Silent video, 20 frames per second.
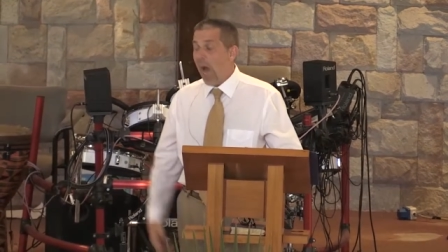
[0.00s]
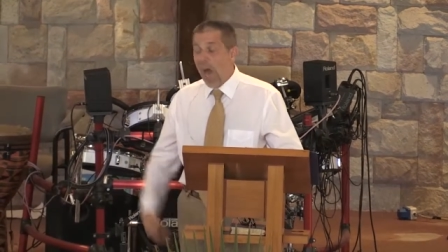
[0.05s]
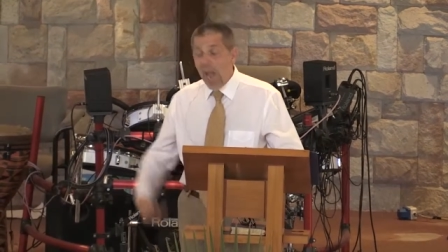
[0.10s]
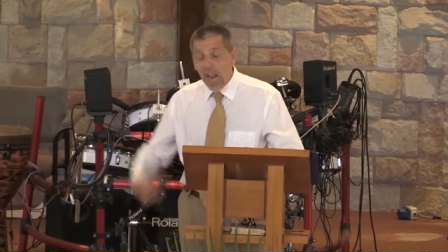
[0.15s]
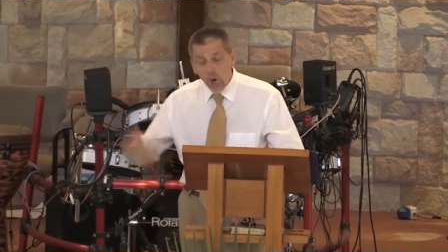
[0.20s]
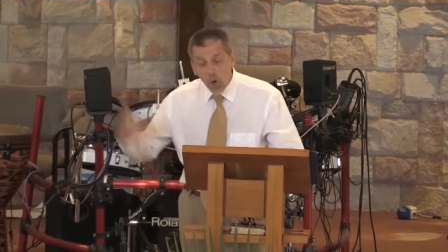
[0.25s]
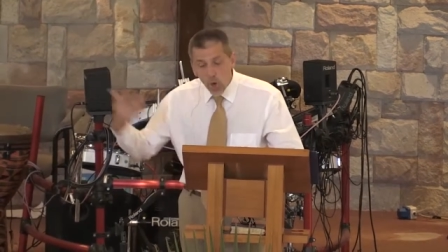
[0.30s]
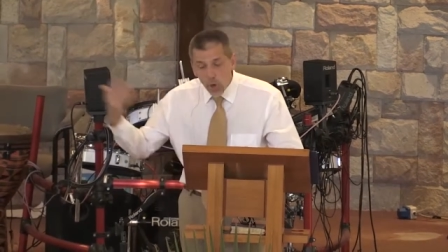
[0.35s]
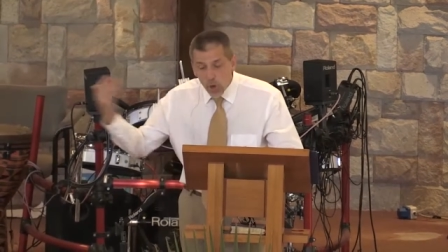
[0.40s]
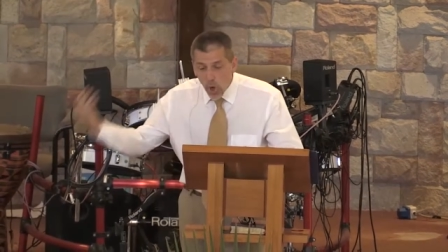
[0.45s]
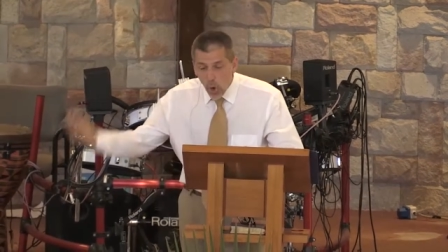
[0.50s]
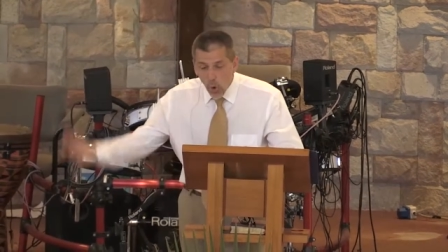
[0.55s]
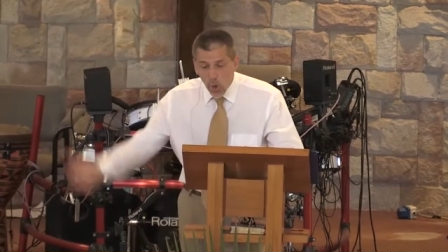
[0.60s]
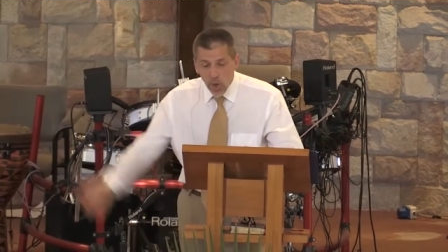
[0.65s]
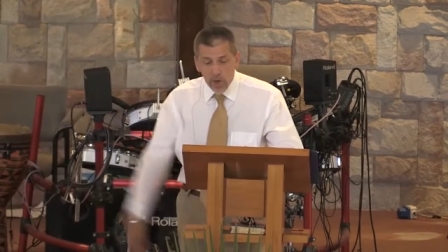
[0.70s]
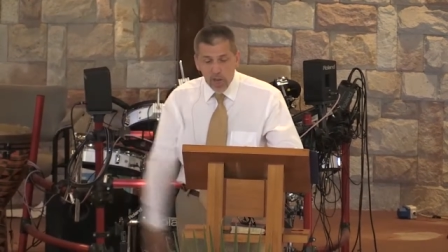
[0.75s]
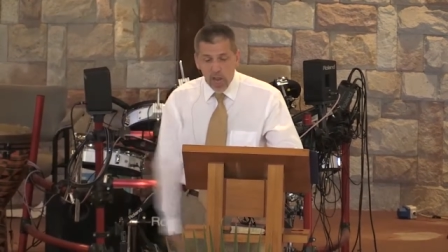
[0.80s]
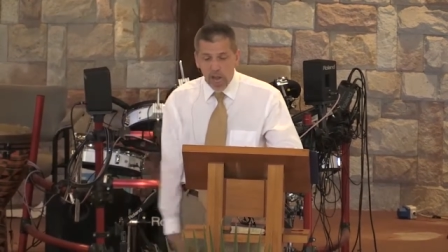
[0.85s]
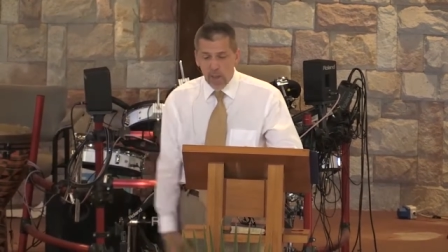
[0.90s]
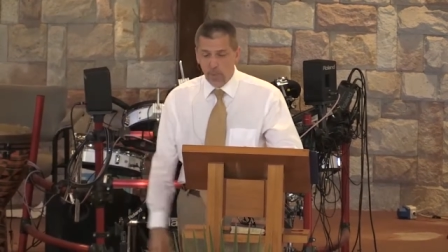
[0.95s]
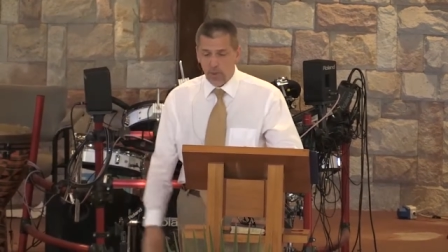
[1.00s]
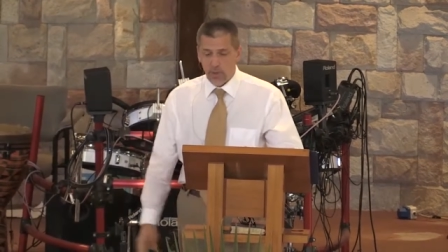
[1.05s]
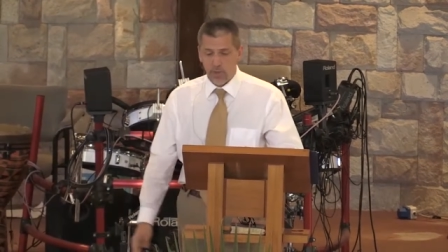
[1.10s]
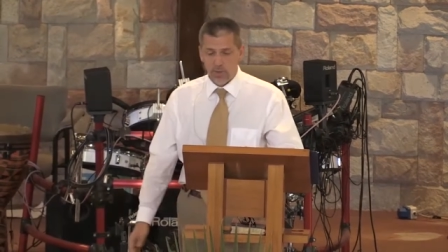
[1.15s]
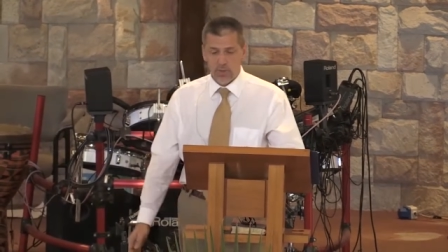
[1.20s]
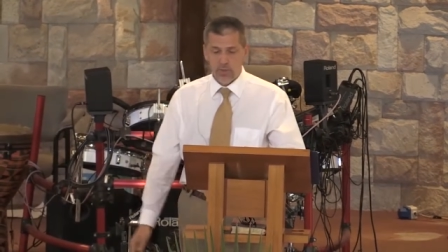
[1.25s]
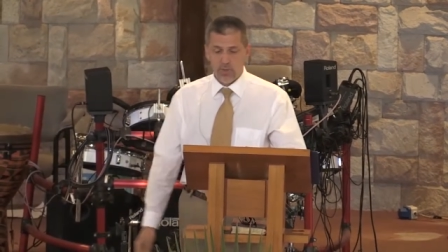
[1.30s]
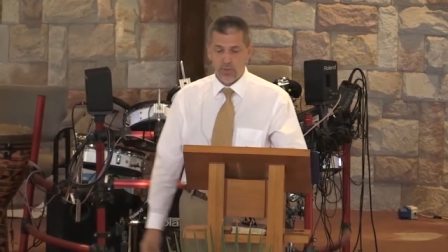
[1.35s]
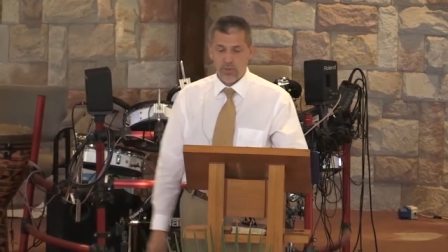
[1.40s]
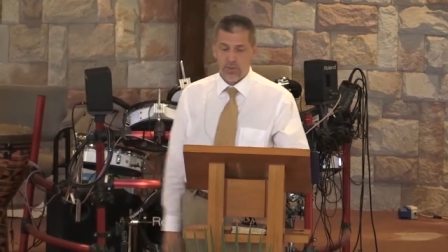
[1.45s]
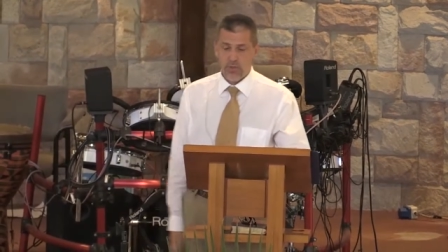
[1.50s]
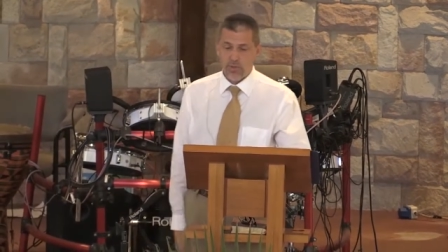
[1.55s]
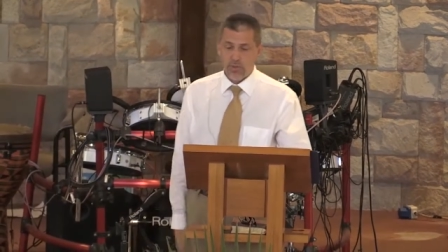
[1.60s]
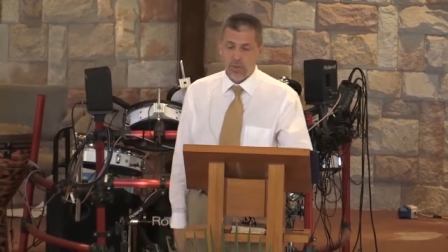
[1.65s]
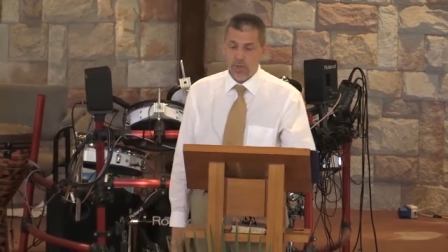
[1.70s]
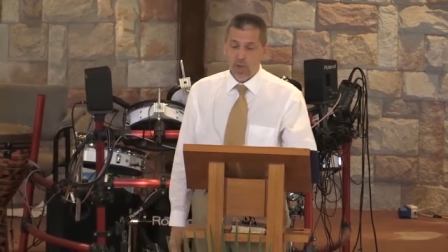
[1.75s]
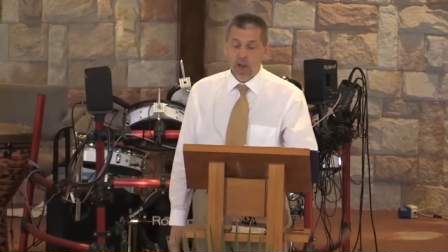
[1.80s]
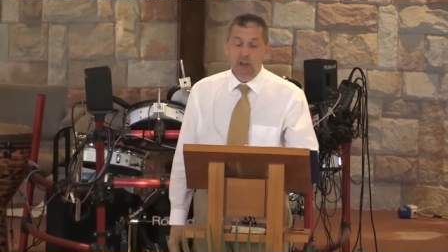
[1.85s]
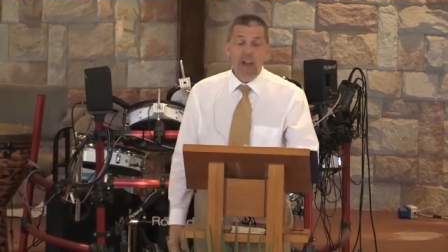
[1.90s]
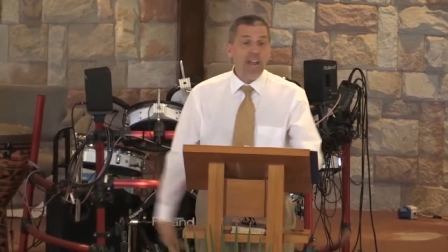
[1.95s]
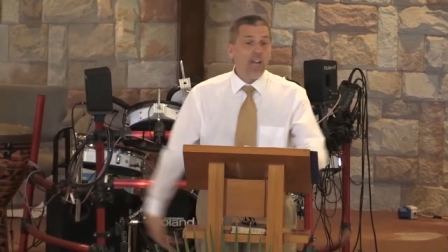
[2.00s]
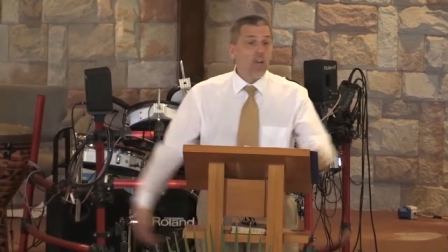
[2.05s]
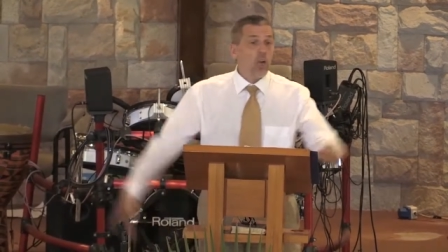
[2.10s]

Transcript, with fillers: I don't know our neighbors. I